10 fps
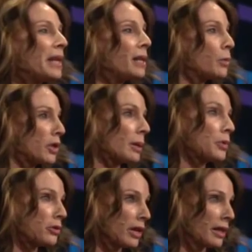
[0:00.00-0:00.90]
medium or
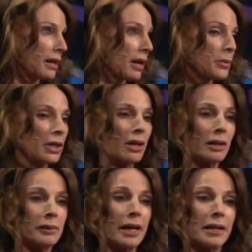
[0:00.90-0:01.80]
substrate that comes
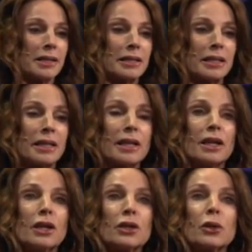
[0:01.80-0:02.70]
along next.
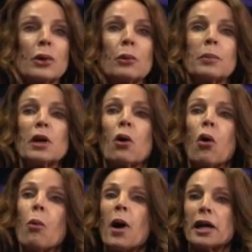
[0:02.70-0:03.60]
So it would be a
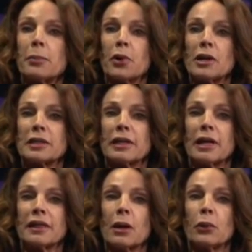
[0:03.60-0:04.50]
whole body
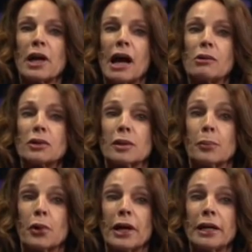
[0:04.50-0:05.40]
prosthetic that would house the
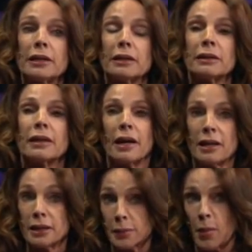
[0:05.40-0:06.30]
brain
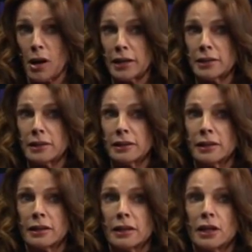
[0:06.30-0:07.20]
and its mind
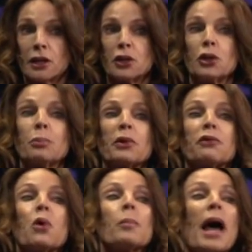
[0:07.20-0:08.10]
to
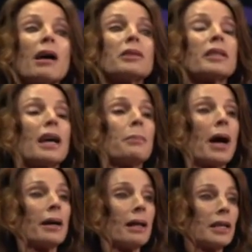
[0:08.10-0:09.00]
perform outside
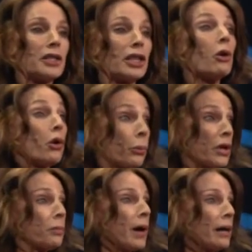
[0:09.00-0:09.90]
biology or
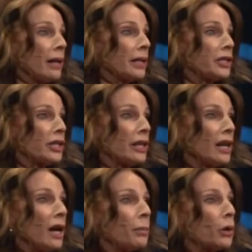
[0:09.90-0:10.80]
with biology,
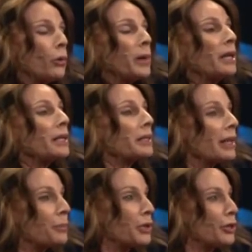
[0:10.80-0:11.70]
but it would be a
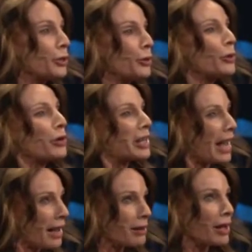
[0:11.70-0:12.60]
substitute or an
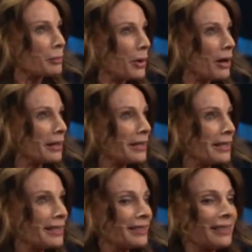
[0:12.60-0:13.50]
add on
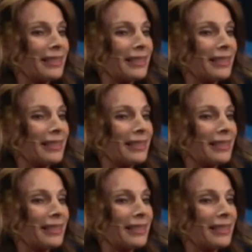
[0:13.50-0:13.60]
body.